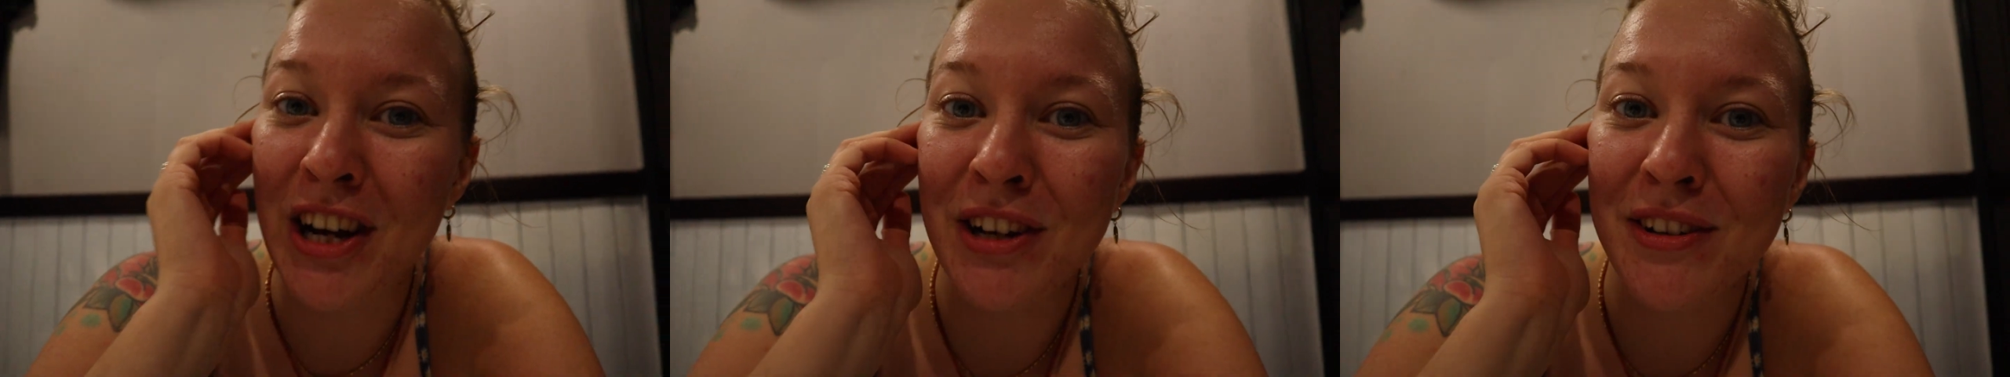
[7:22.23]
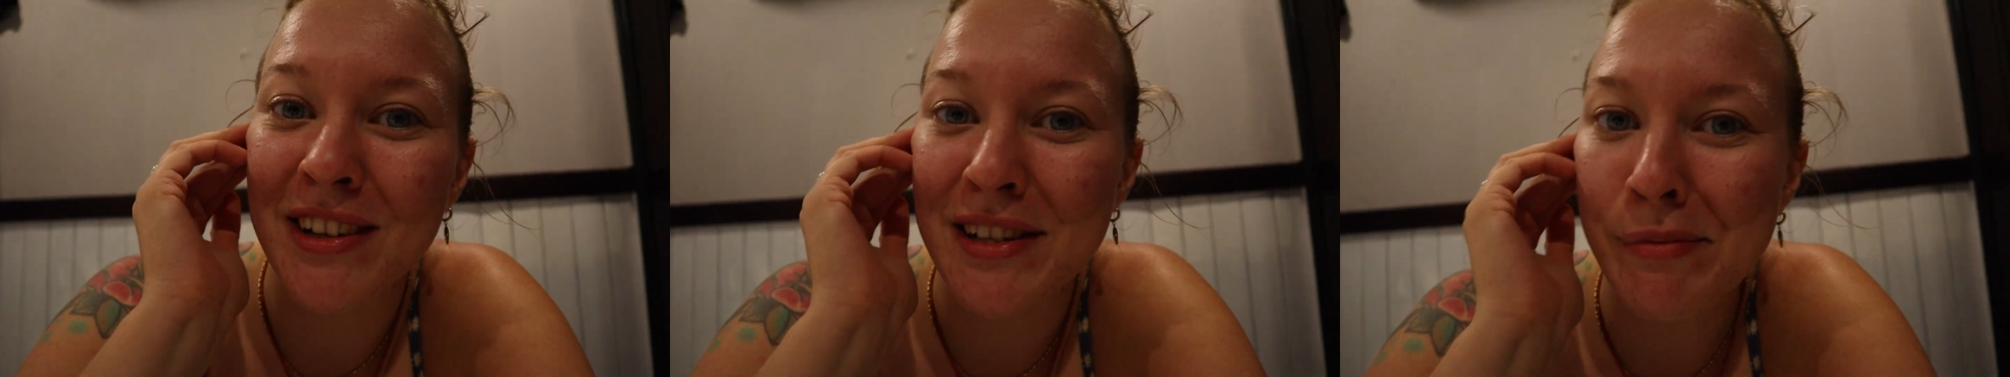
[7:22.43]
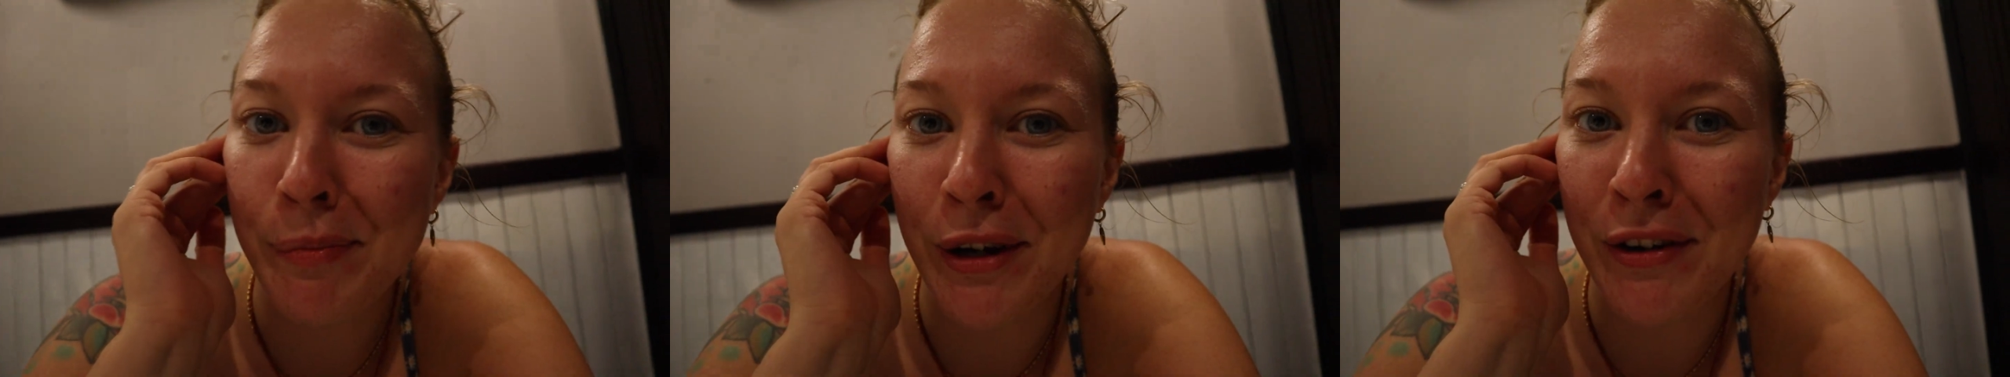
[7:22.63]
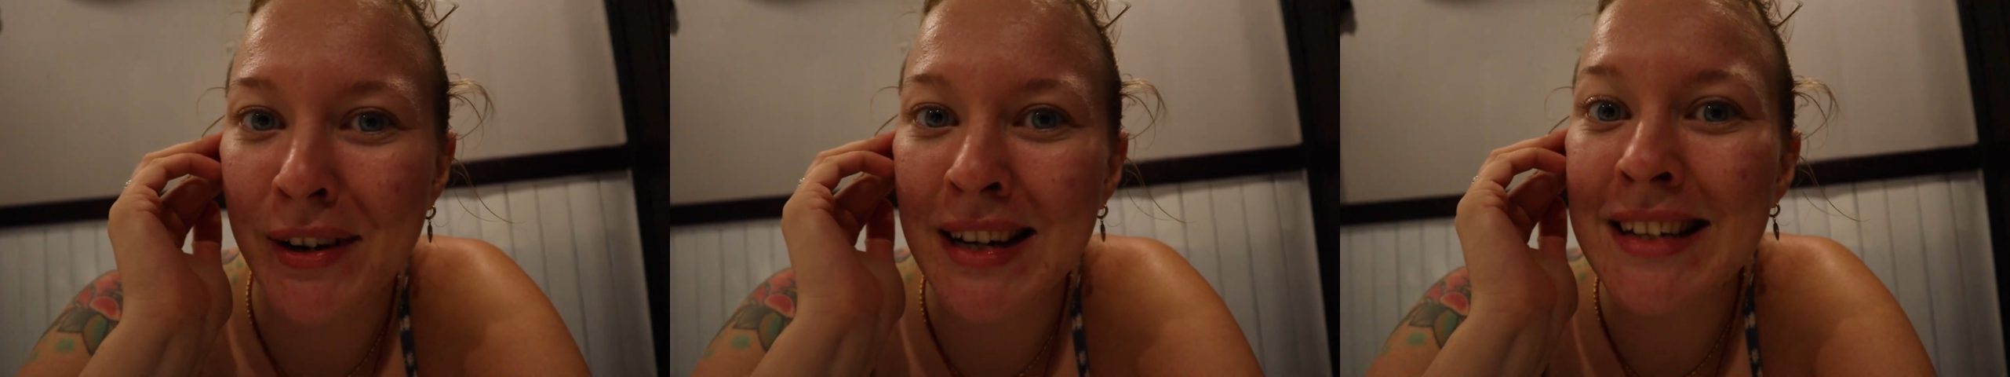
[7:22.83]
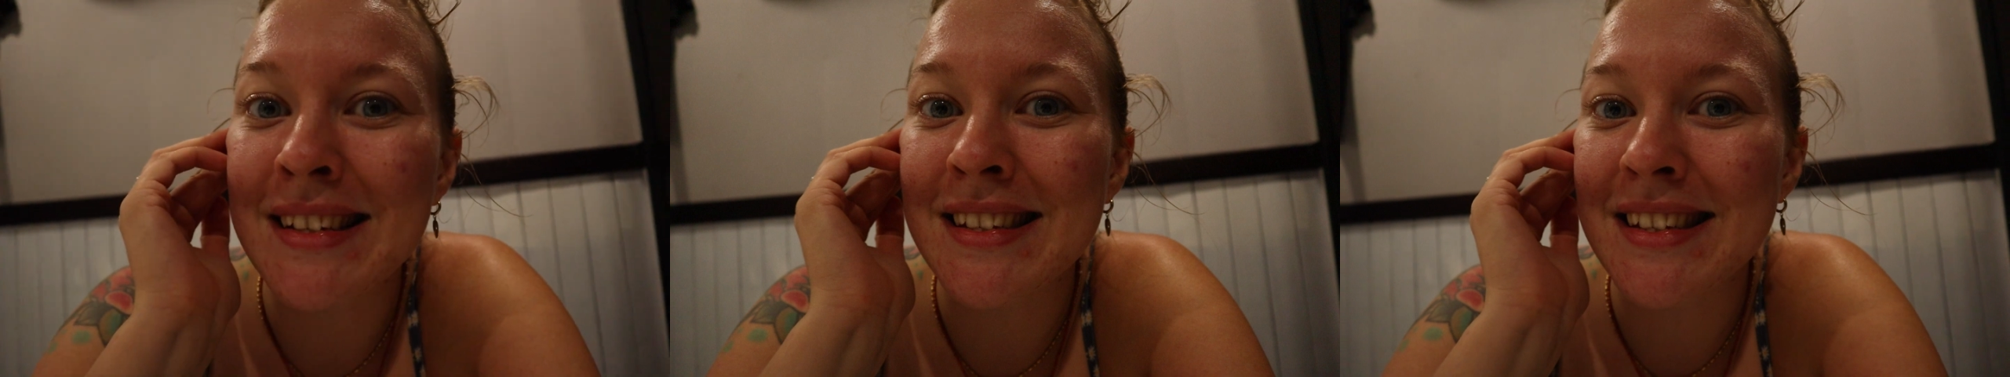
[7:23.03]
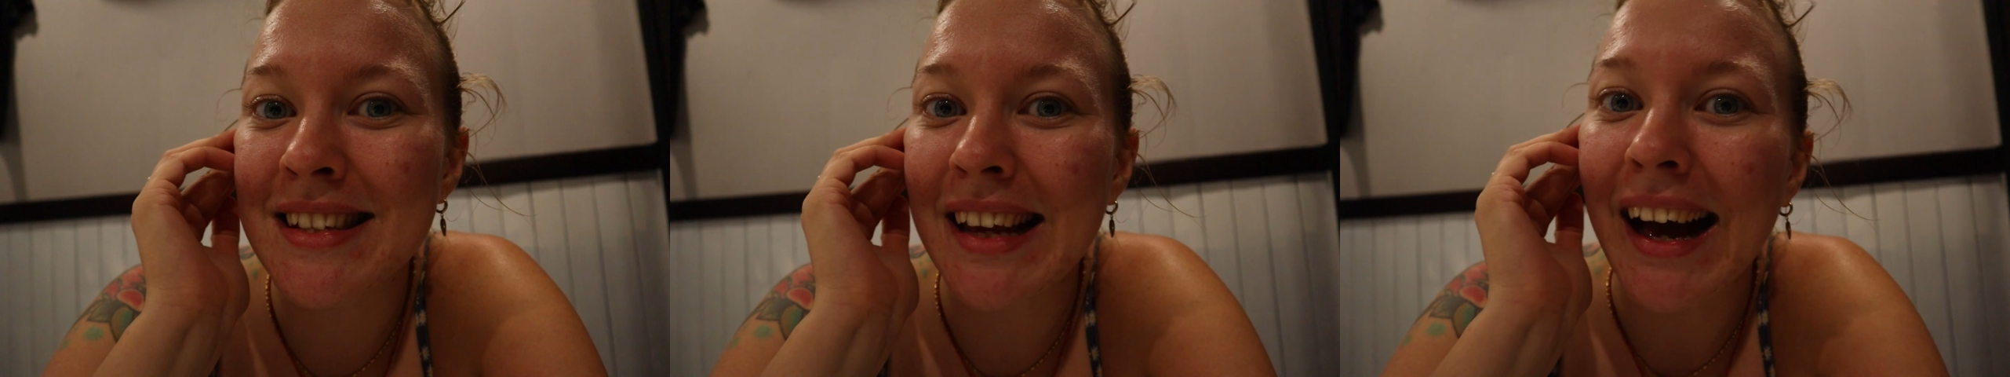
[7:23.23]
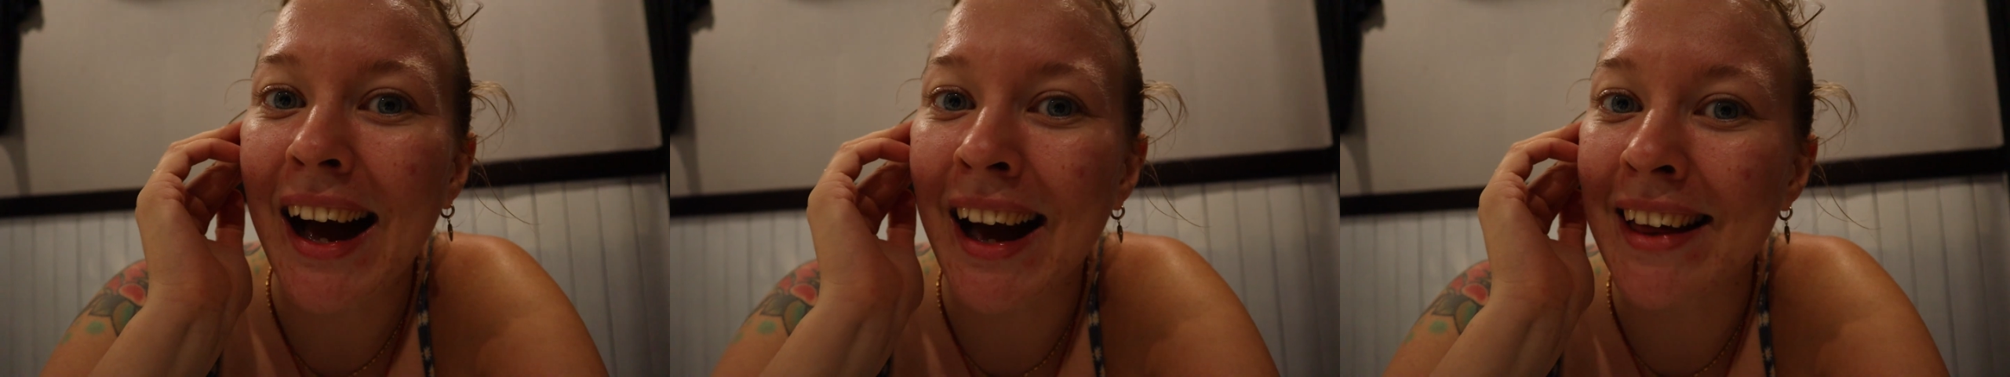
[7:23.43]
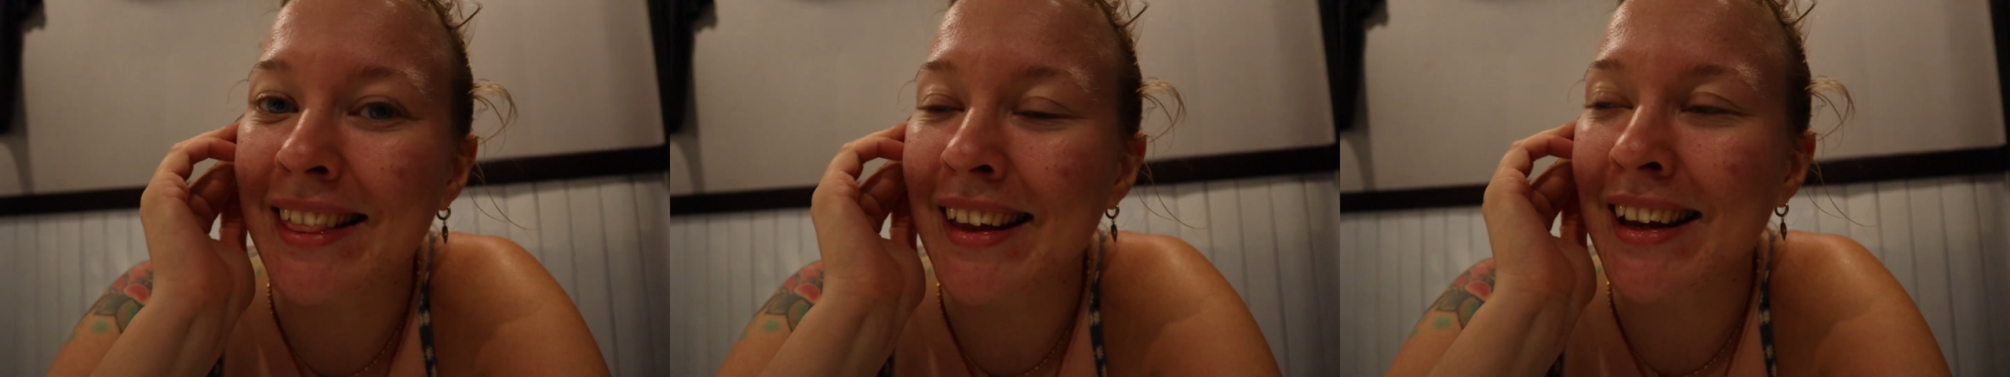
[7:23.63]
good experience,
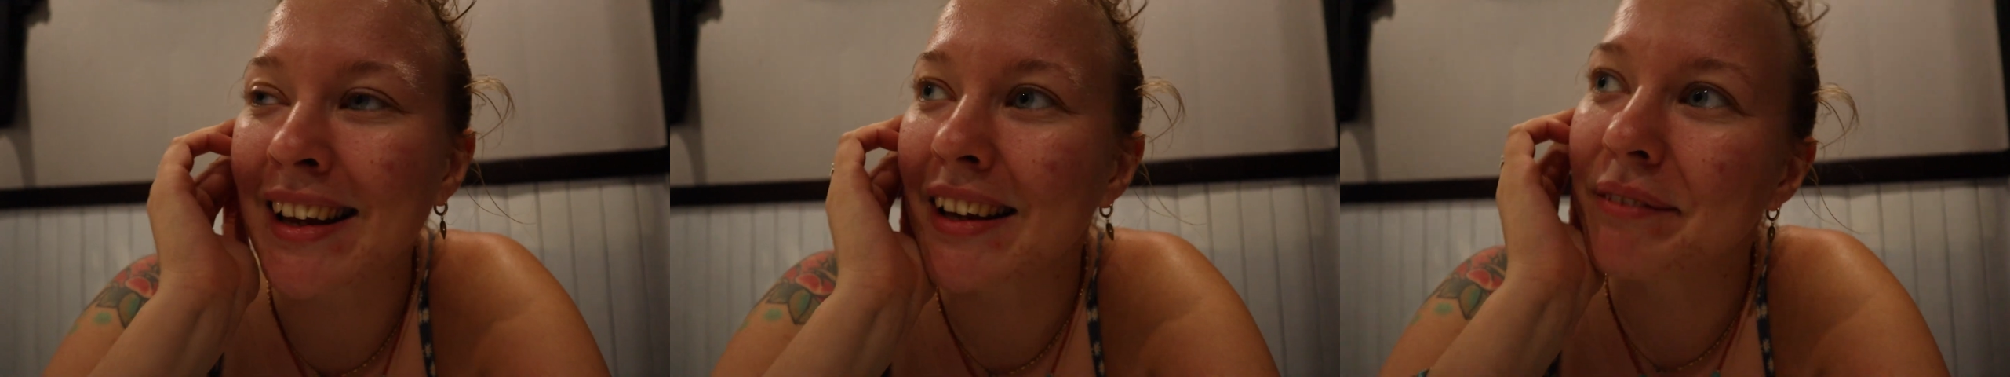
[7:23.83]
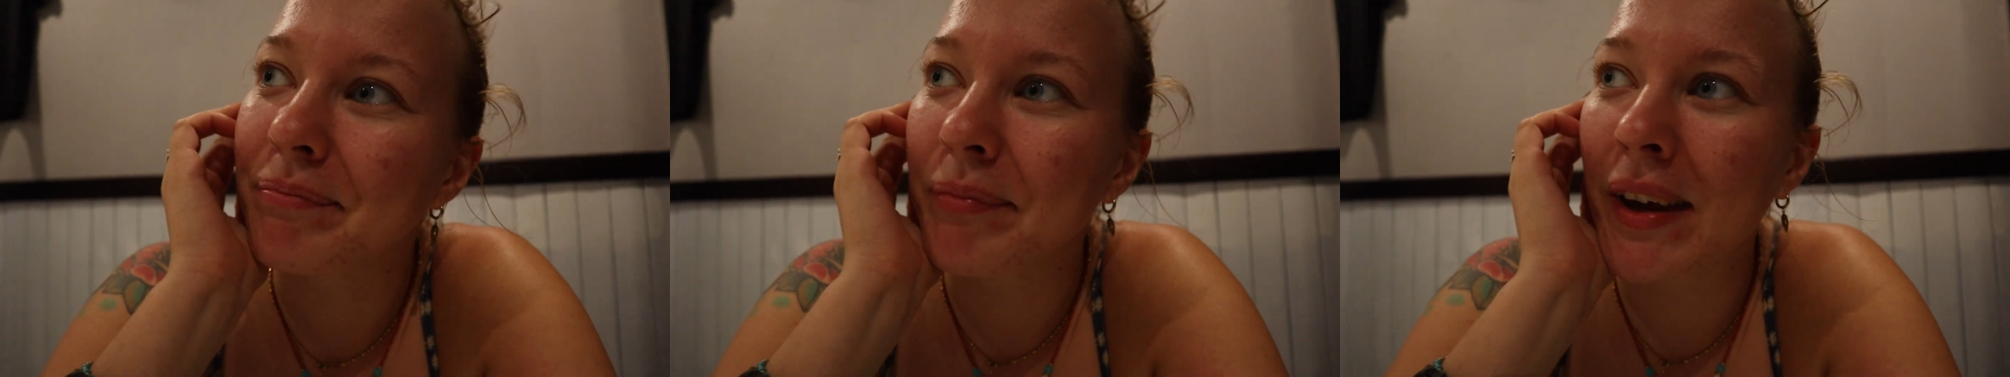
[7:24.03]
I think,